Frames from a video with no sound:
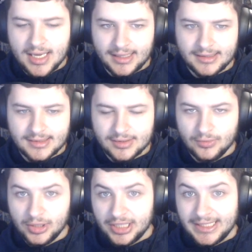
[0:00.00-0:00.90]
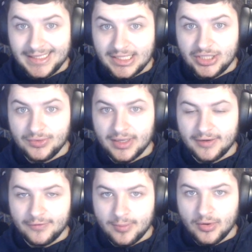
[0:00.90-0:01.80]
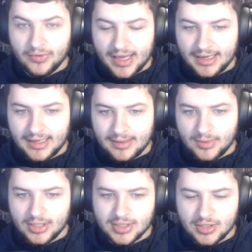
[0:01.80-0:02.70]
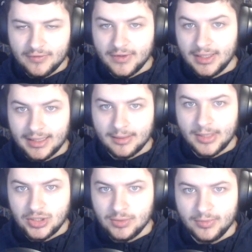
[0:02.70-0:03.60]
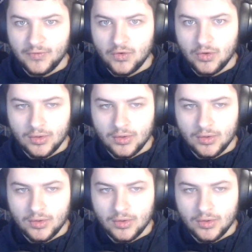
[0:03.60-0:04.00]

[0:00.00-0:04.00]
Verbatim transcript: and we're going to need to do that for both our game and the server like I mentioned before.